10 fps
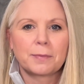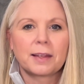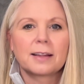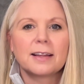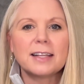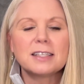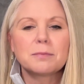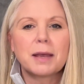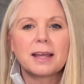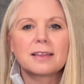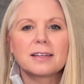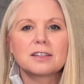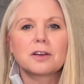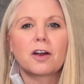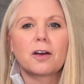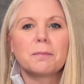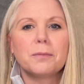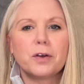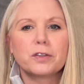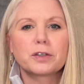Let's make this our
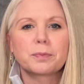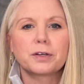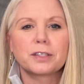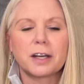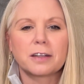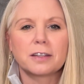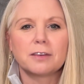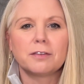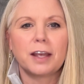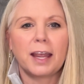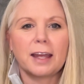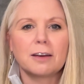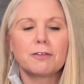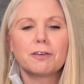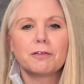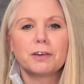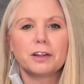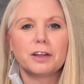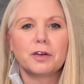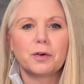most productive and
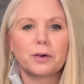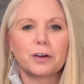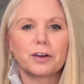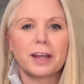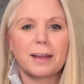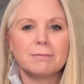fulfilling quarter yet.